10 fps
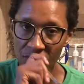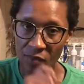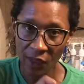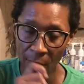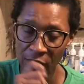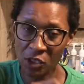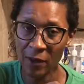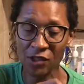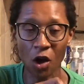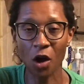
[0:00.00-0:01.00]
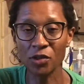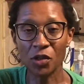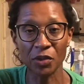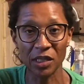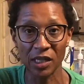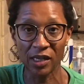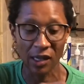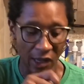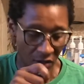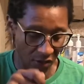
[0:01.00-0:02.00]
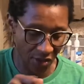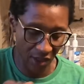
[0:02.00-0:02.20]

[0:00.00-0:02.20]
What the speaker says: Brussels sprouts are also good. This is an